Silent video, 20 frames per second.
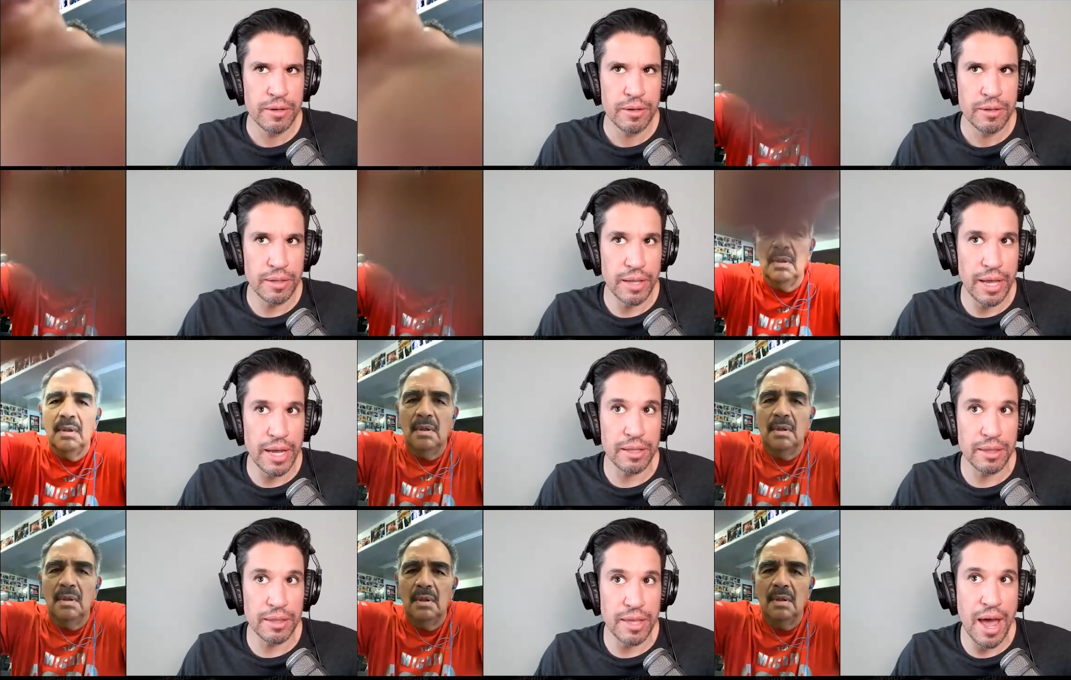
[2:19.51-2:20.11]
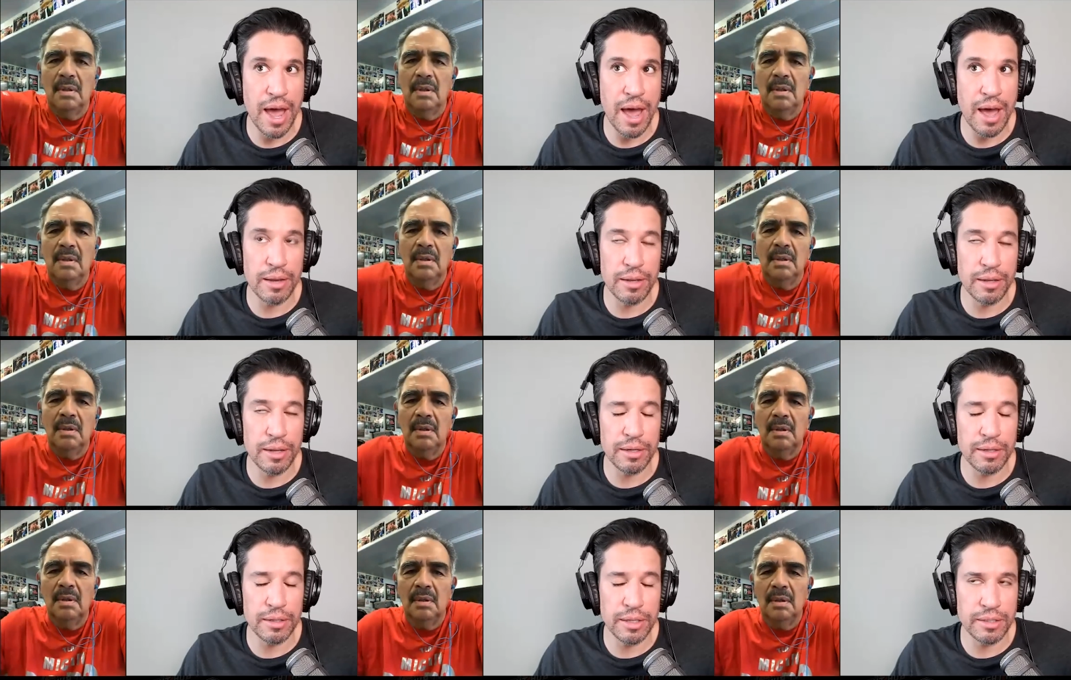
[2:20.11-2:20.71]
Speaker 1: like that,
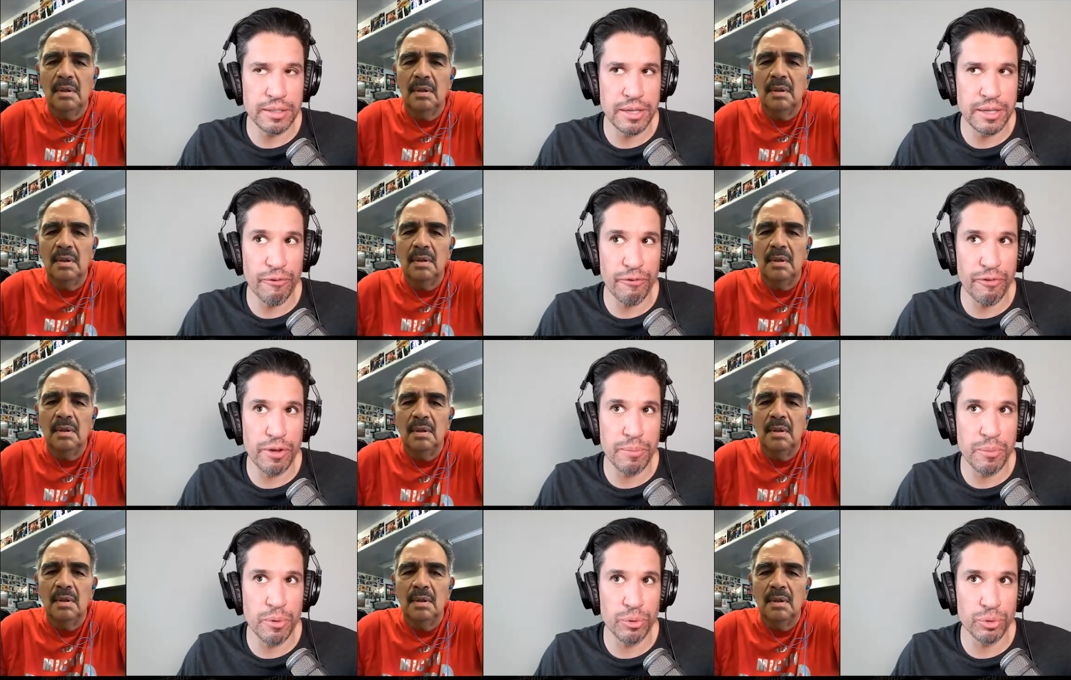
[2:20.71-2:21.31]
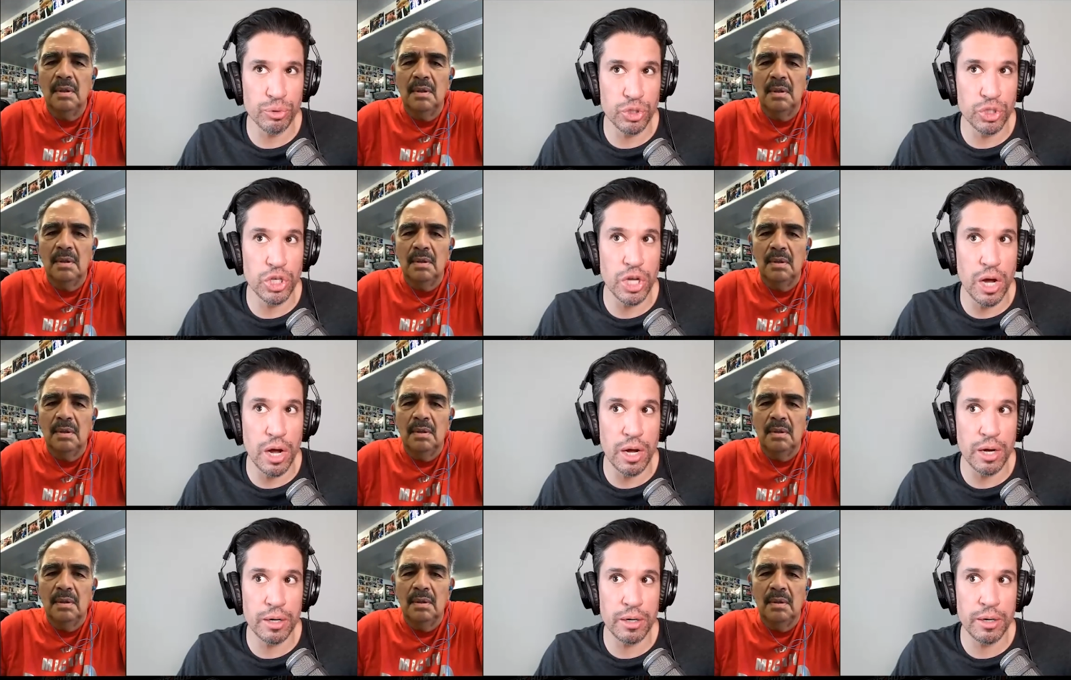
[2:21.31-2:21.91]
like like Teofimo, who's
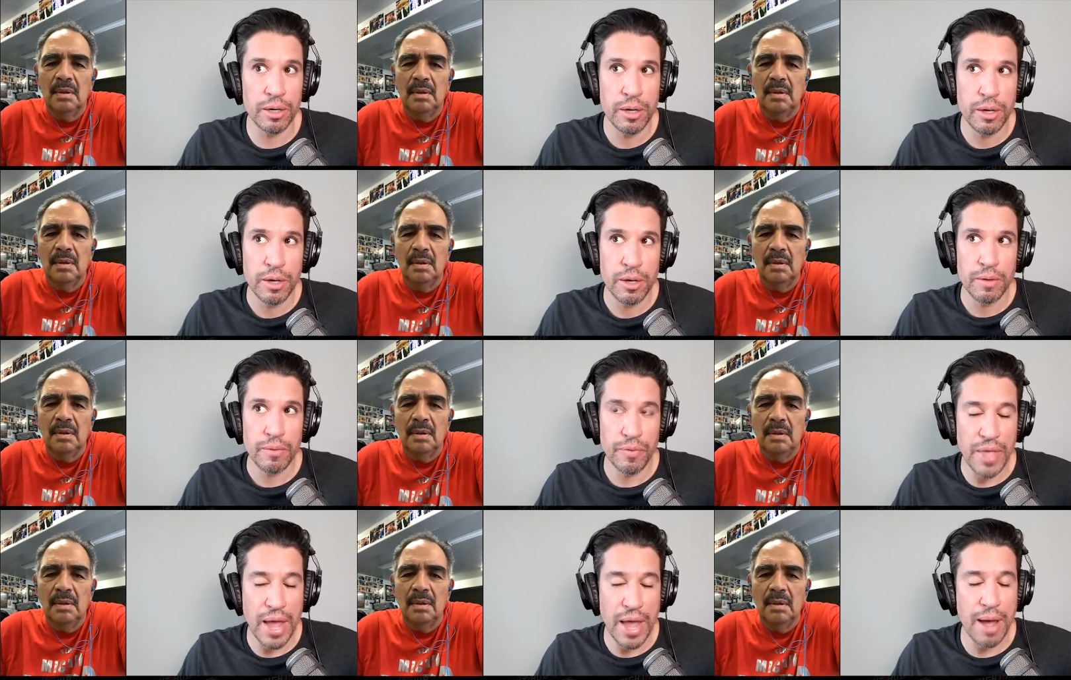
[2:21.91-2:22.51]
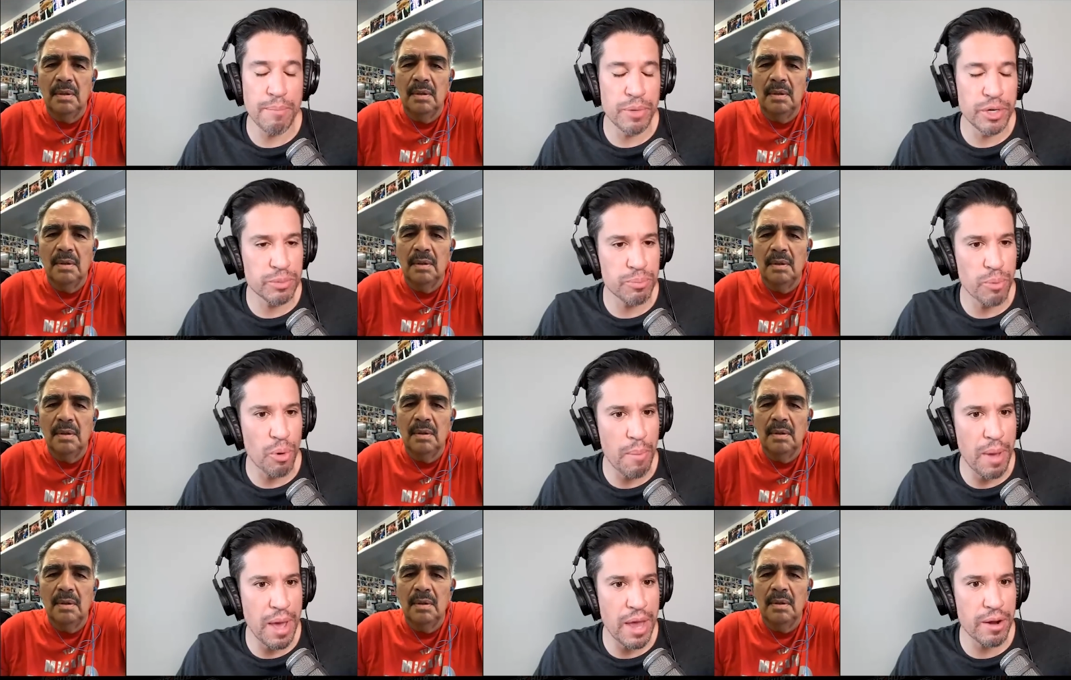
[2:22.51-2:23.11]
young, that much
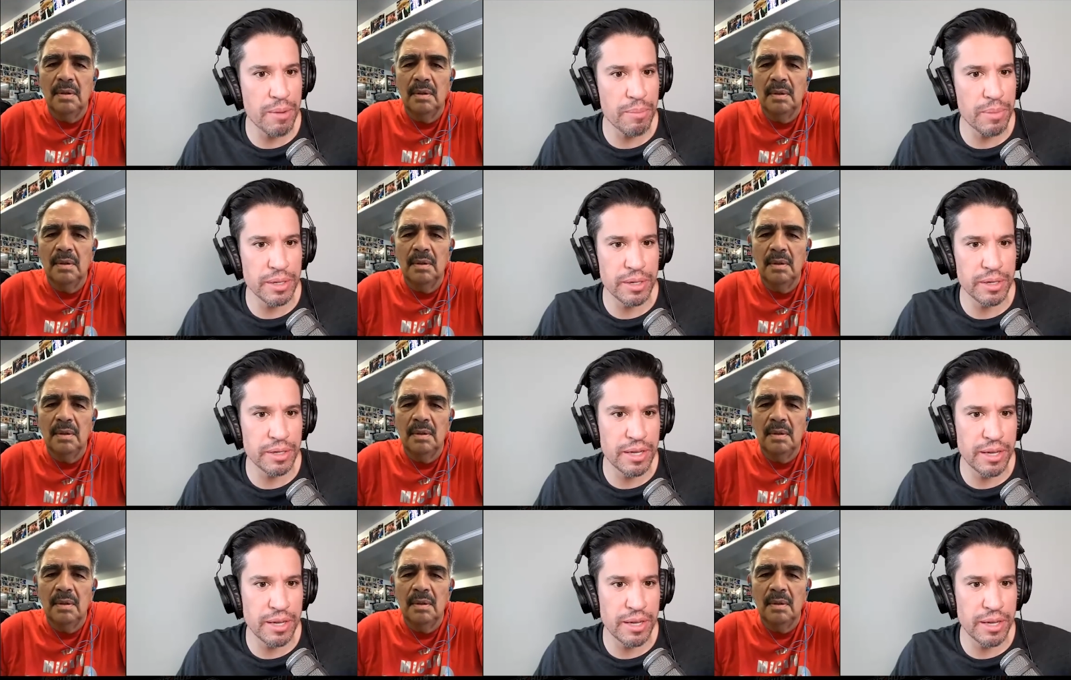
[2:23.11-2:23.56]
momentum and